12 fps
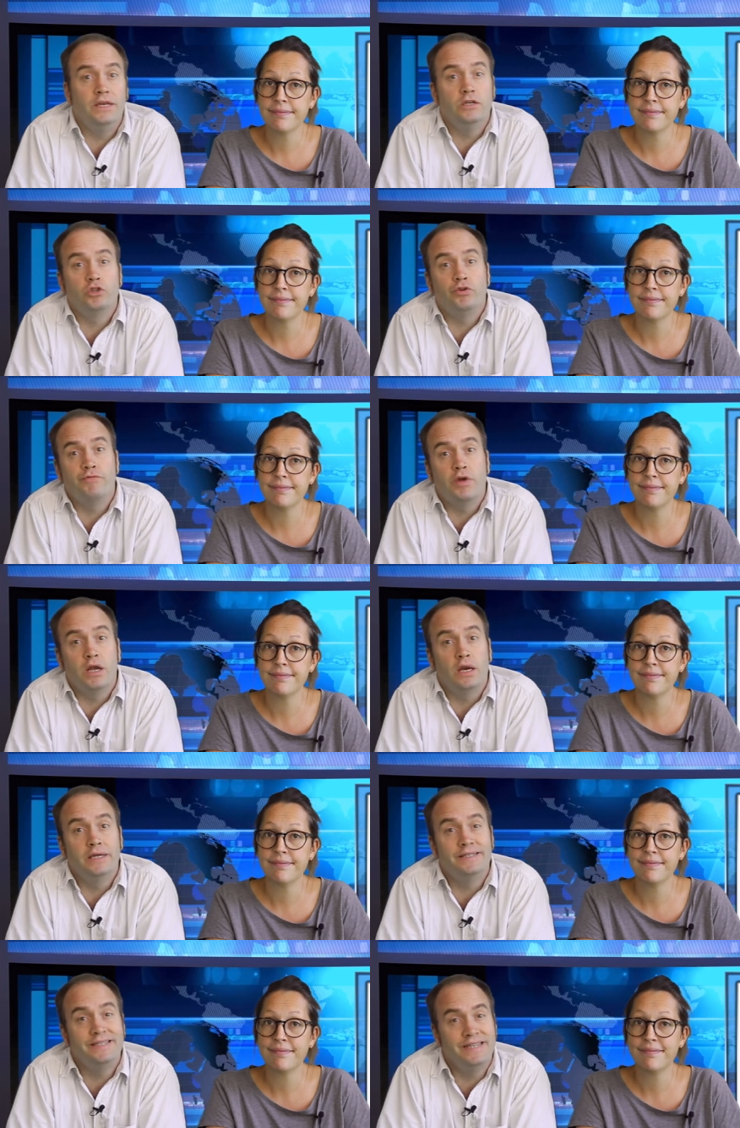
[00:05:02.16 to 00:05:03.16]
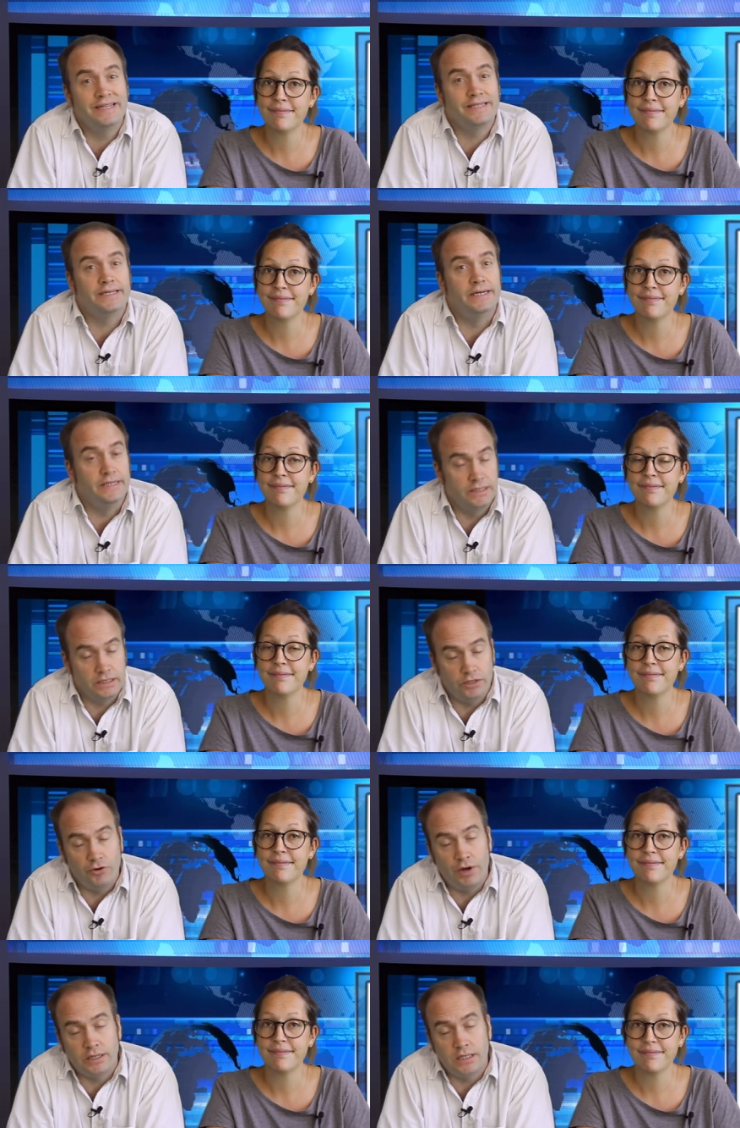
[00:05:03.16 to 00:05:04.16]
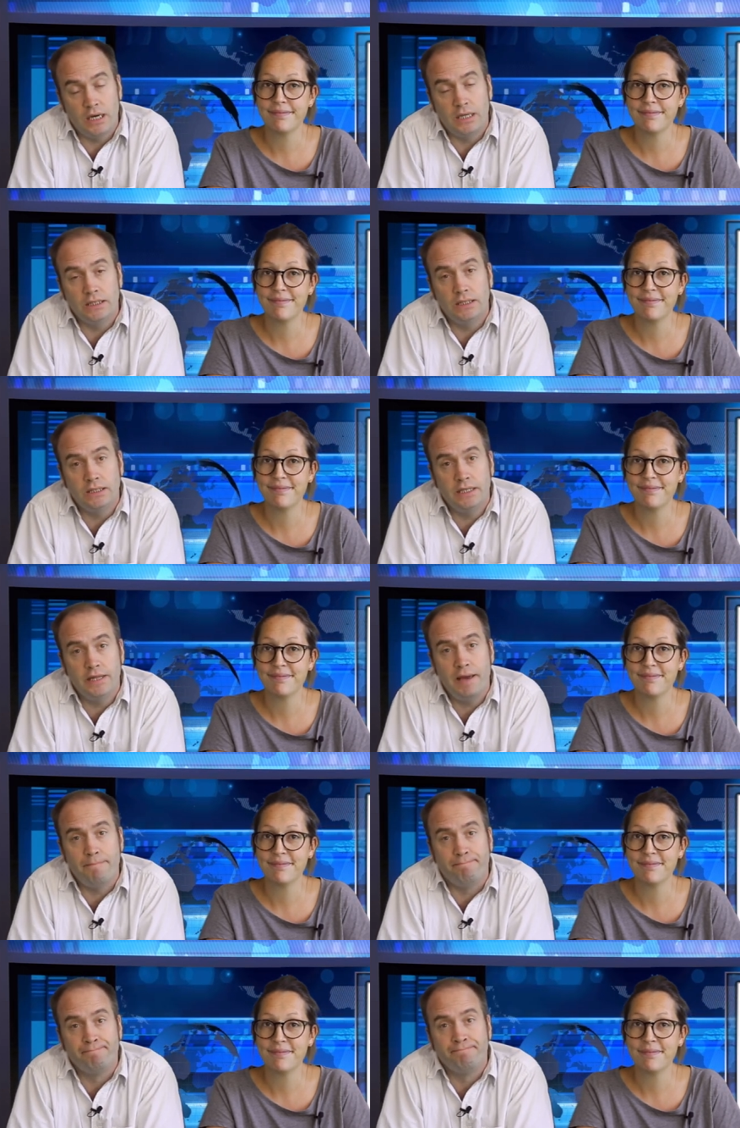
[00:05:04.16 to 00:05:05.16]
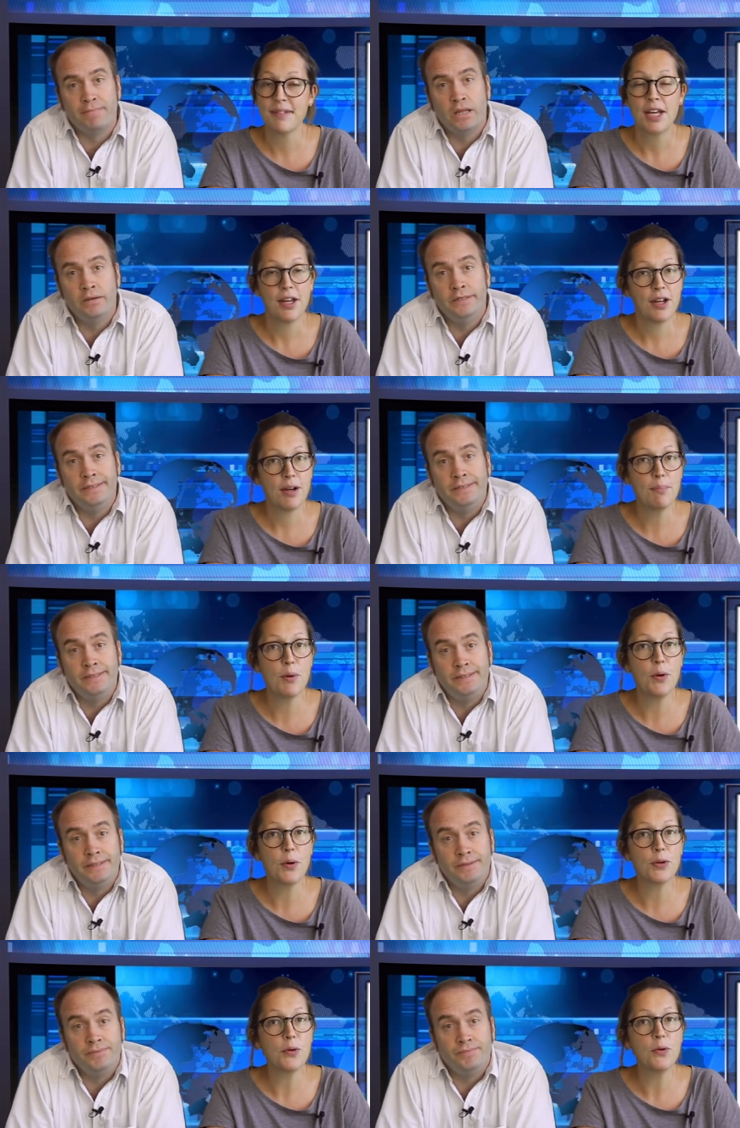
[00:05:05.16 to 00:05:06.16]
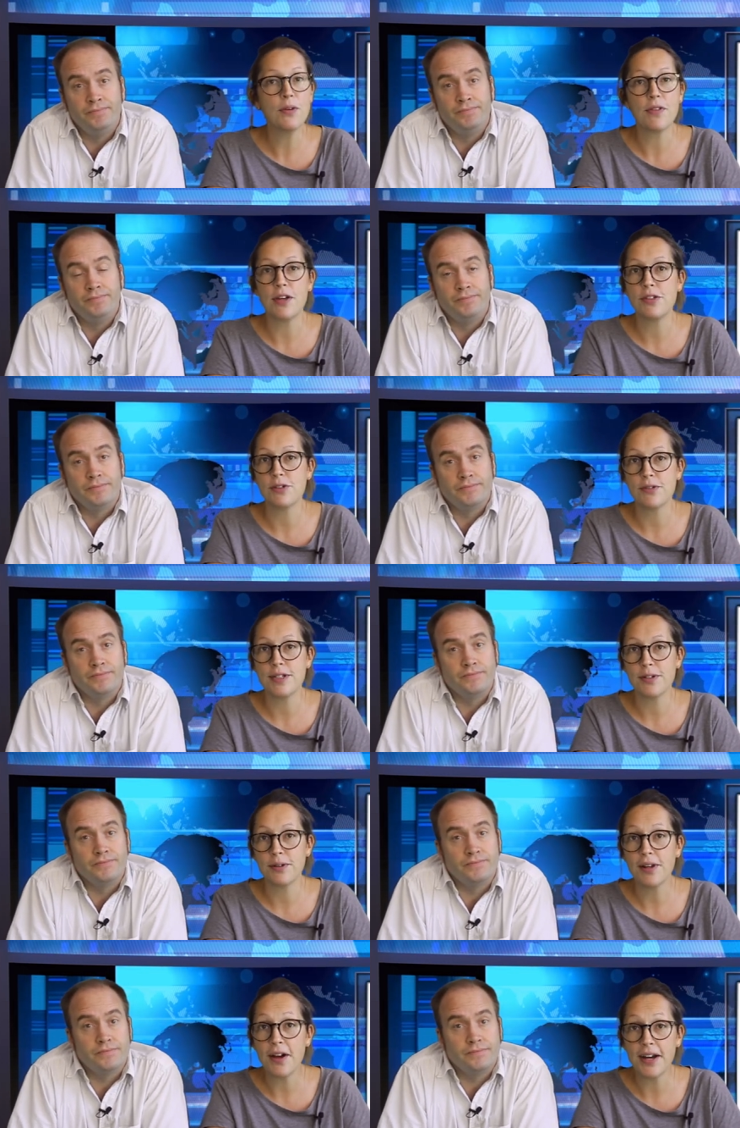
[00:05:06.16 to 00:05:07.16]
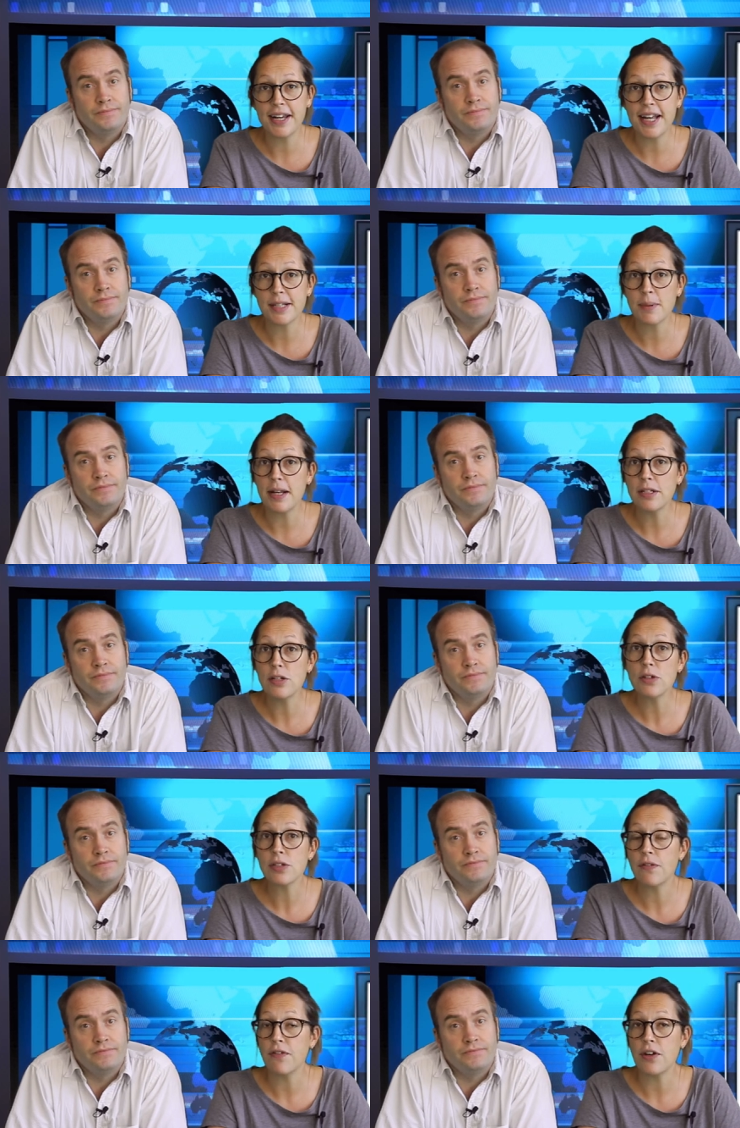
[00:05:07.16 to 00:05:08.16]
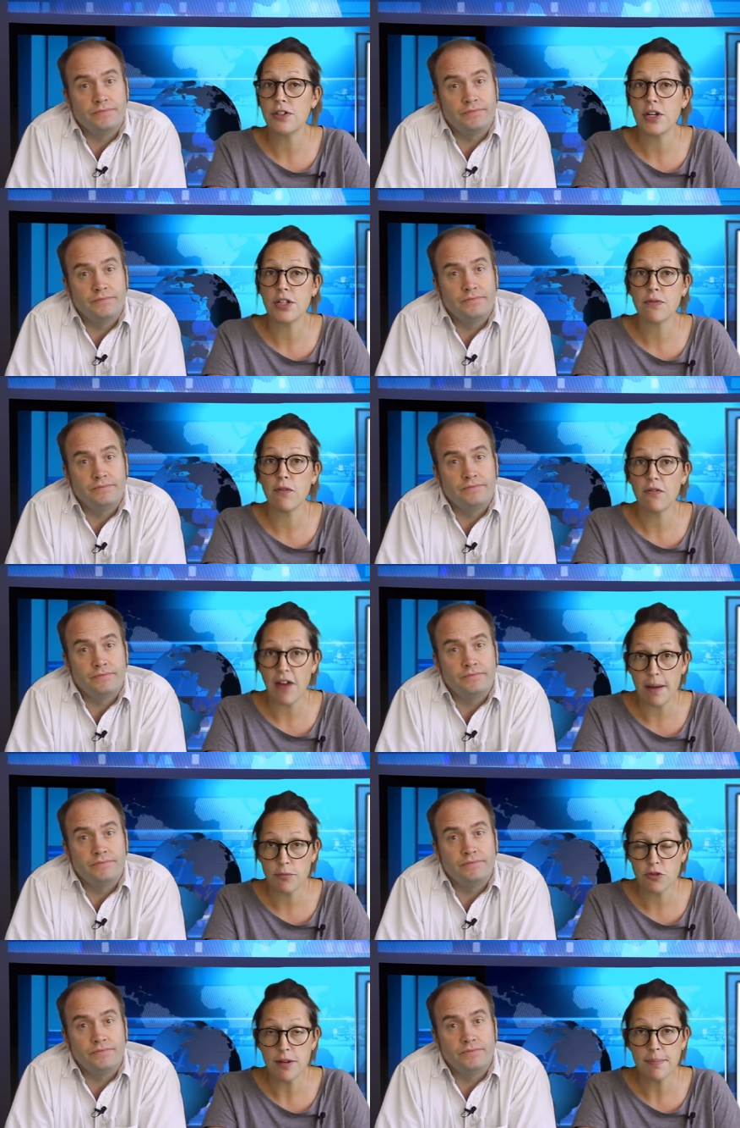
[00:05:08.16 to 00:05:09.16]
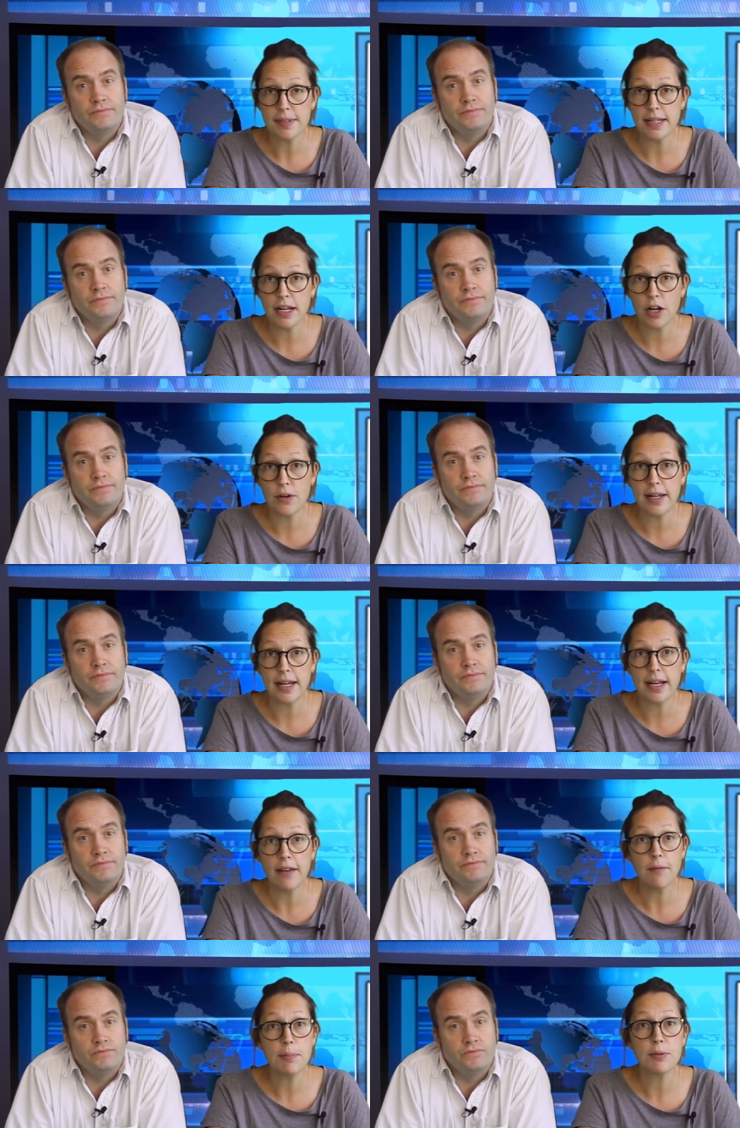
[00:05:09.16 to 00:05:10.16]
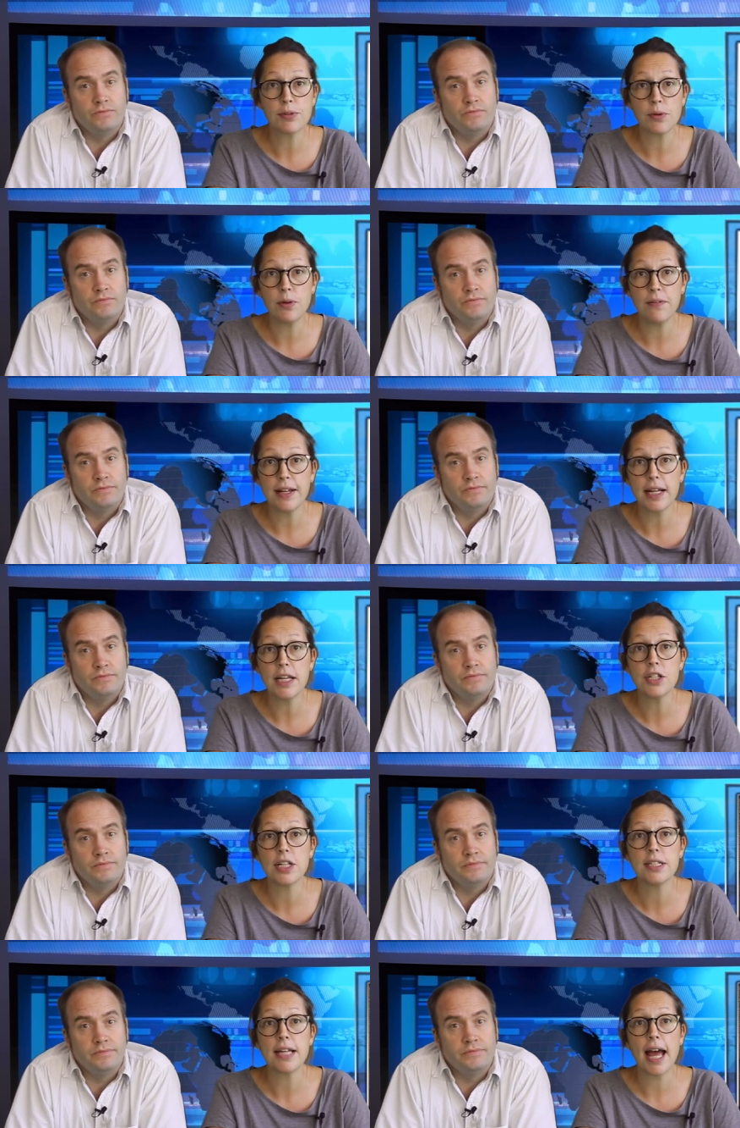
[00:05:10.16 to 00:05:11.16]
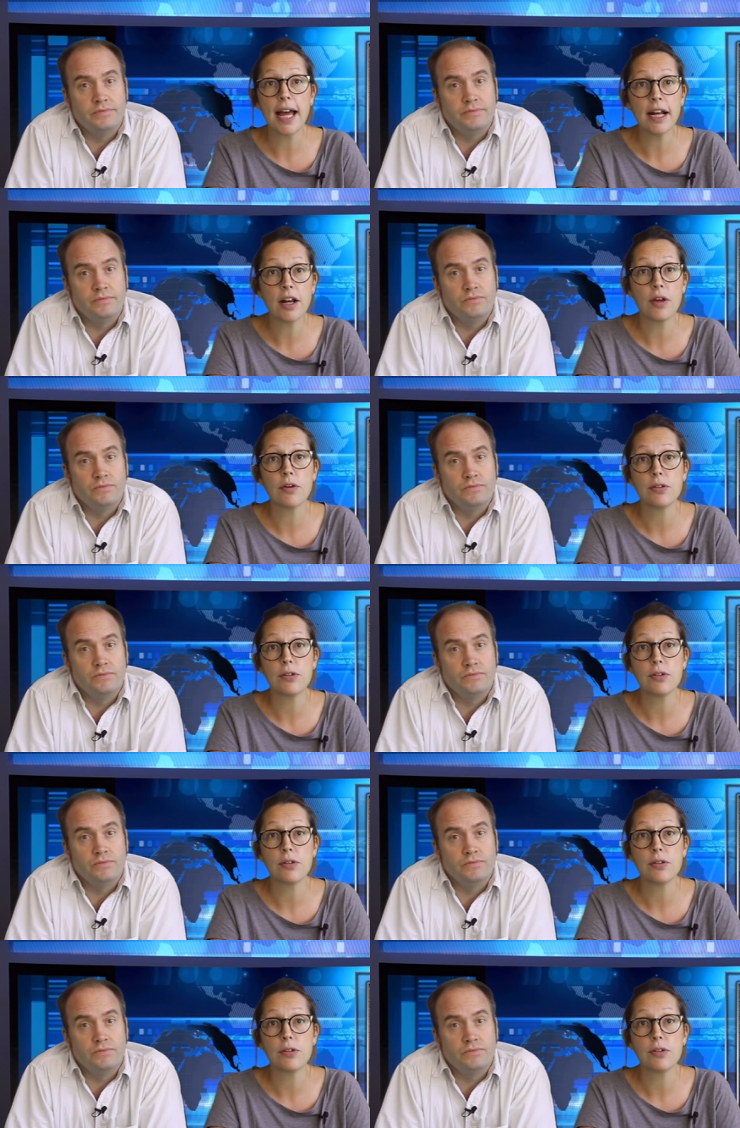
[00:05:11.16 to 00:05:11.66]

Speaker 1: industry regulator TEQSA. Congratulations to them.
Speaker 2: More on all of those stories online, as well as lots of photos from fam trips, including Liverpool School of English and Anglo